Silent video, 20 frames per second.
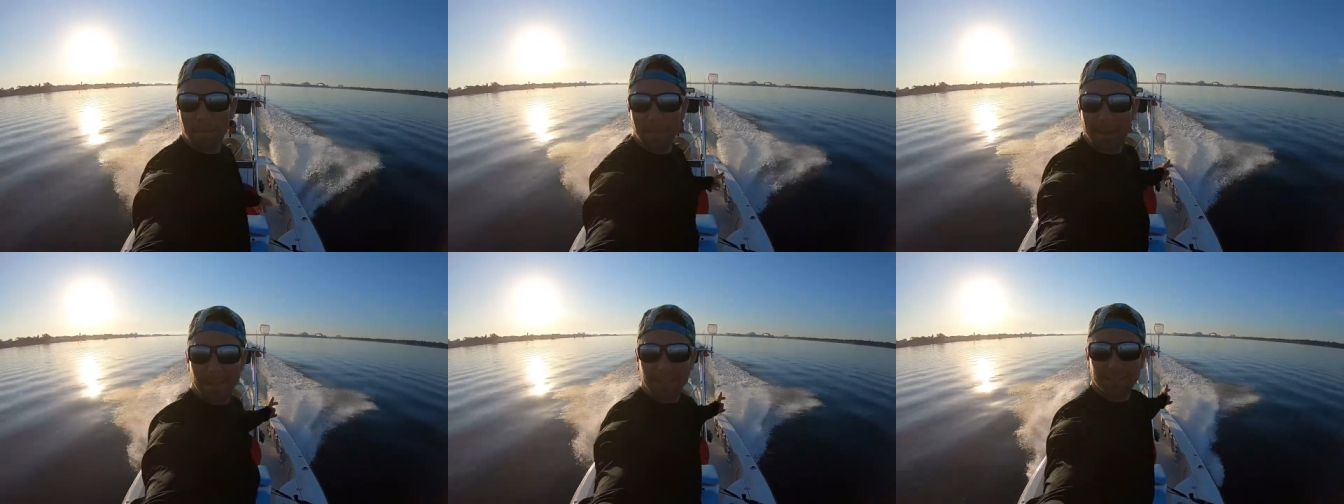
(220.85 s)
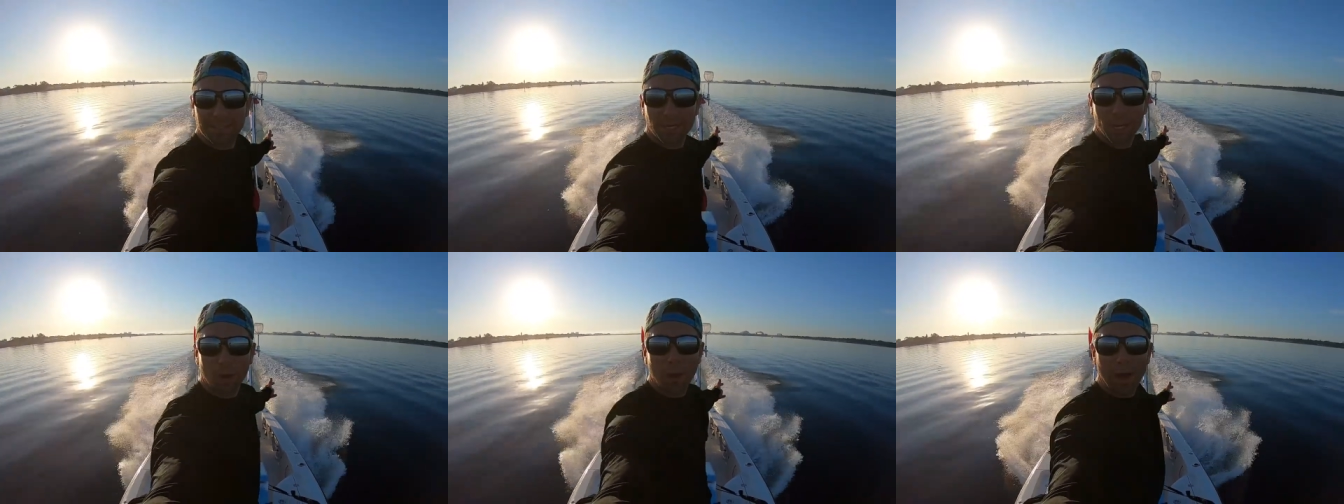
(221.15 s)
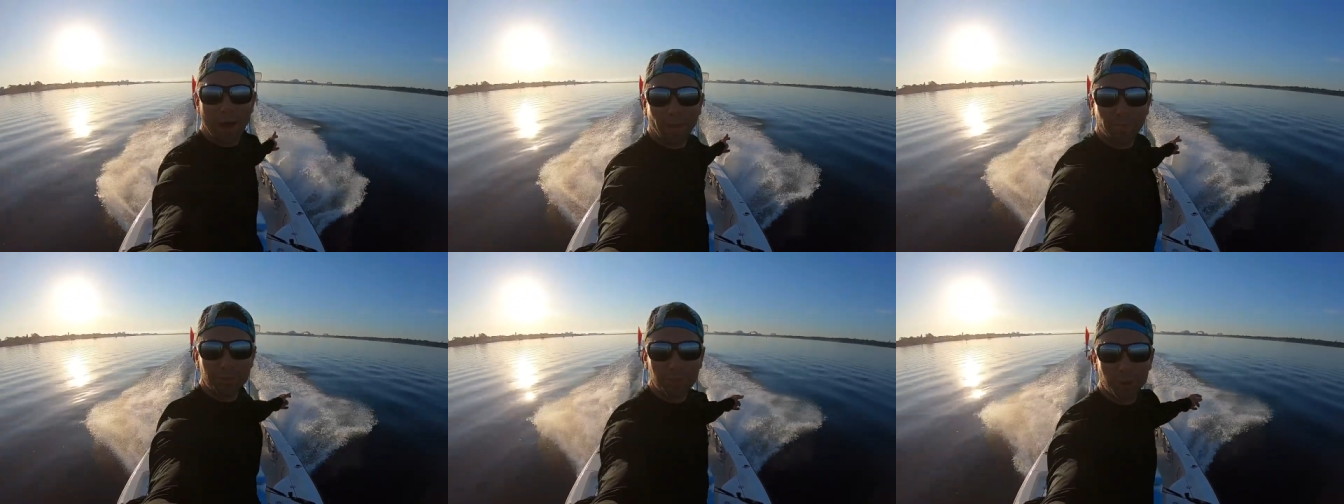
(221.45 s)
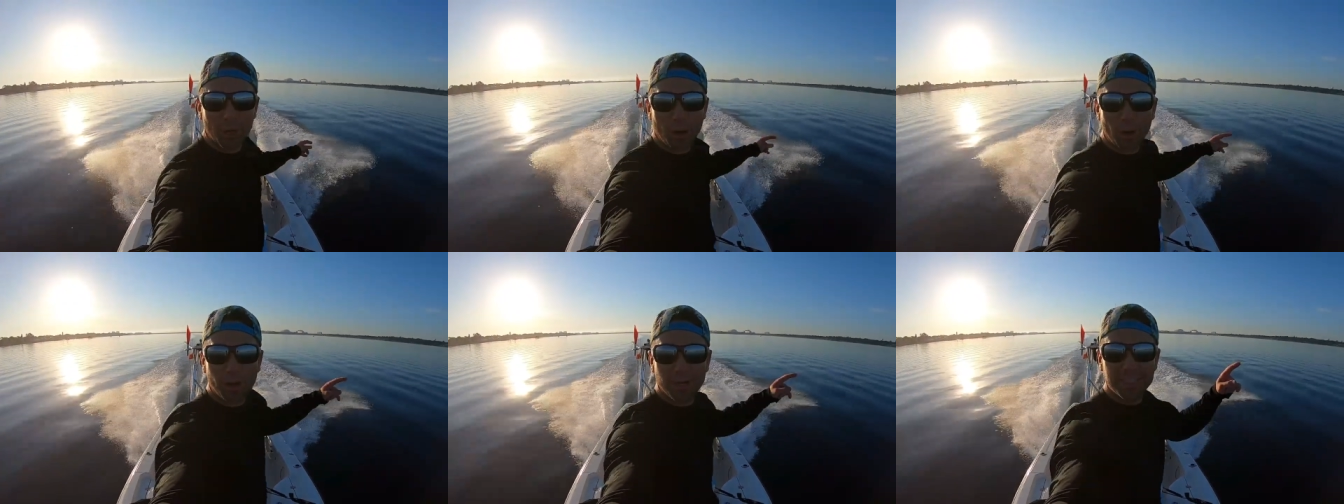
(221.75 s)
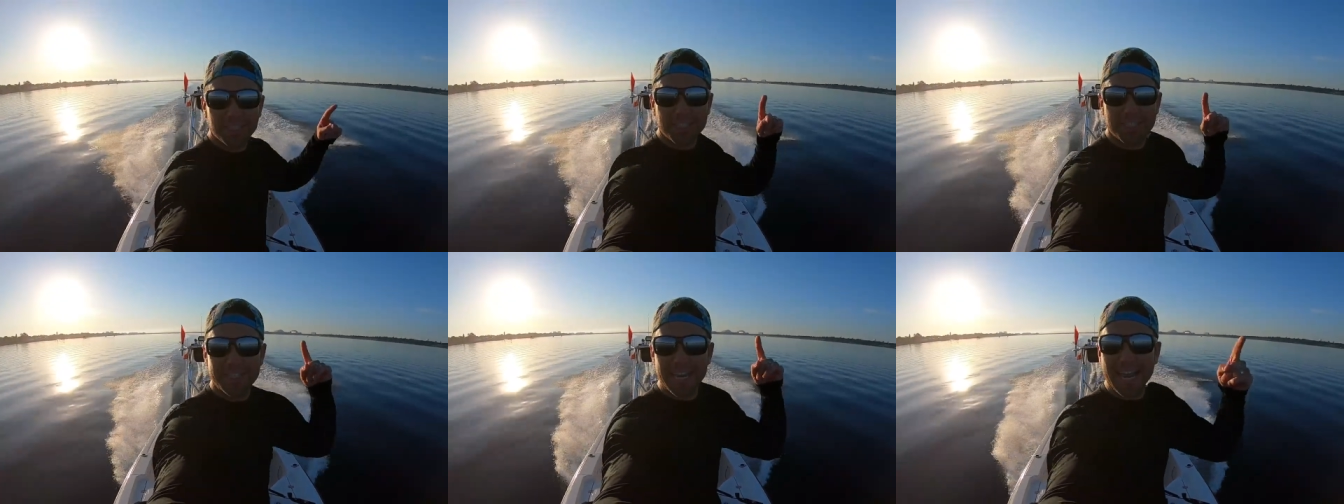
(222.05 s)
About to go offshore
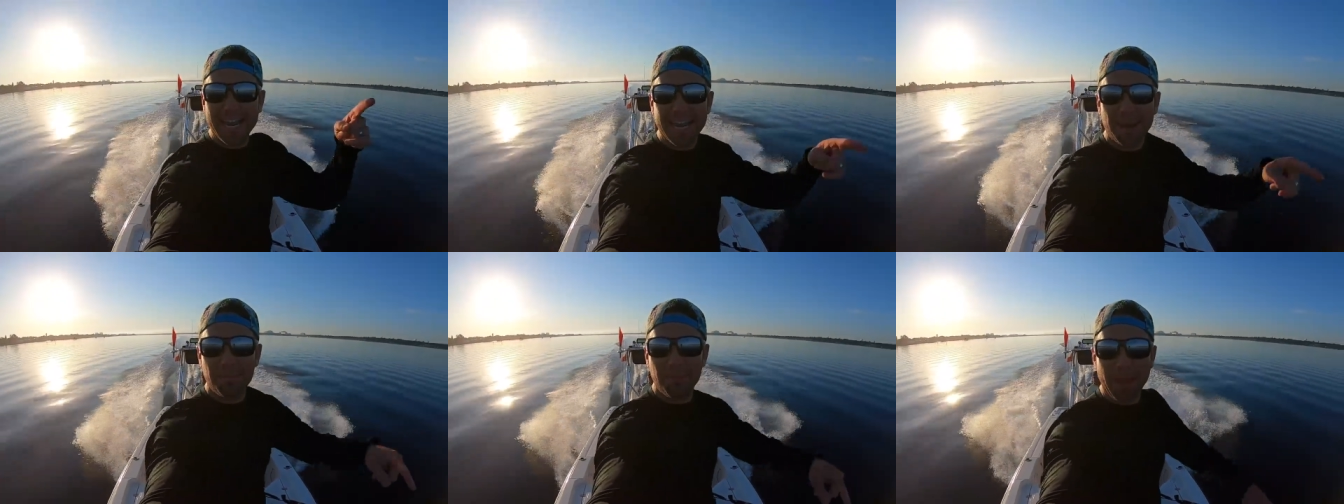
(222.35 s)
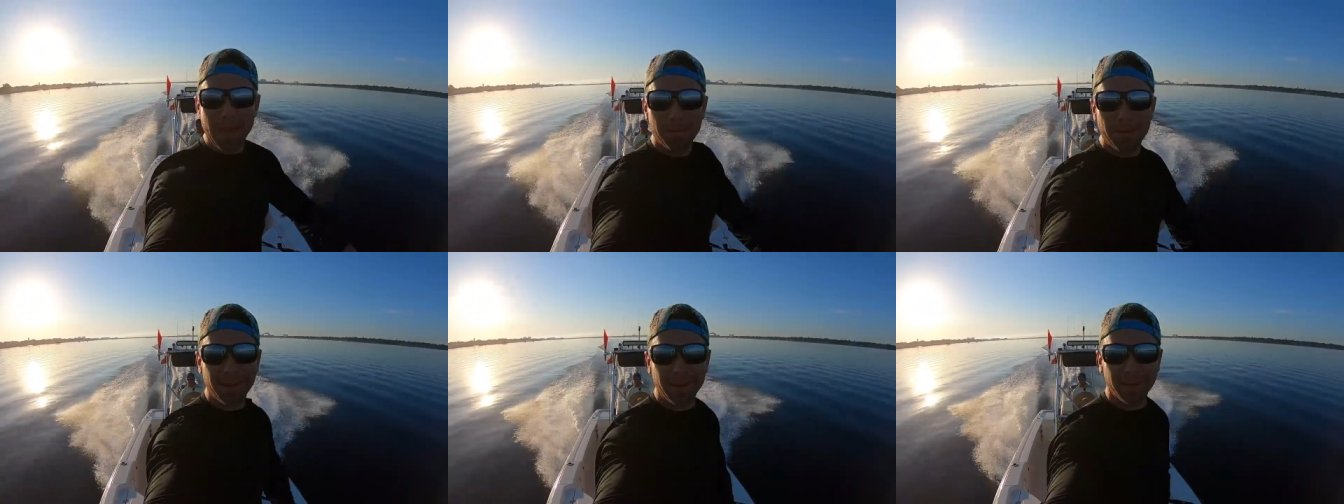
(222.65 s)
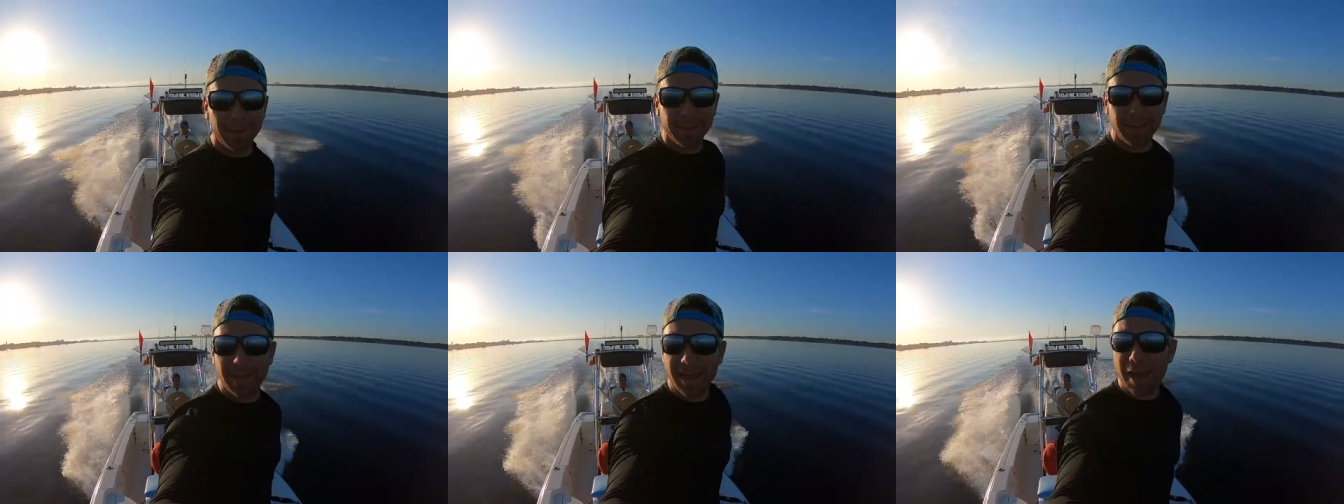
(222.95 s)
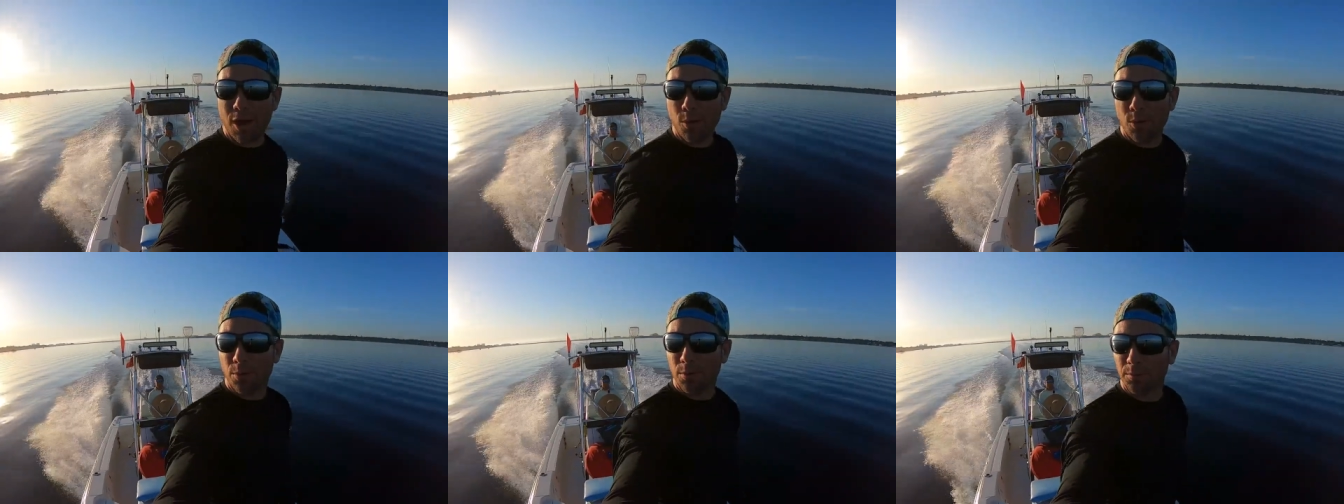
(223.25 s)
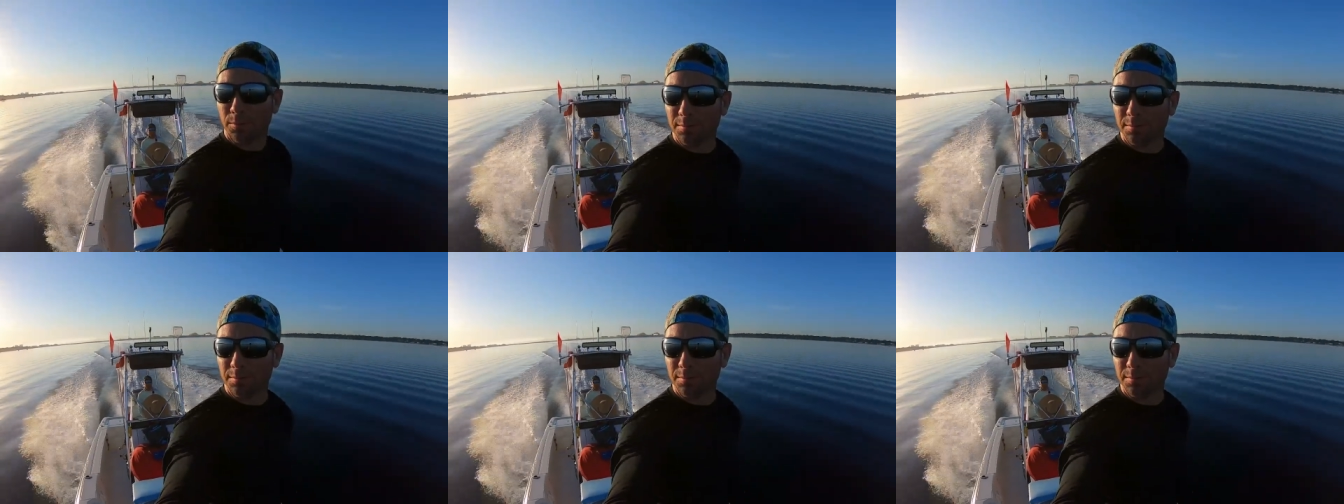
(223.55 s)
and send it, baby. Woo!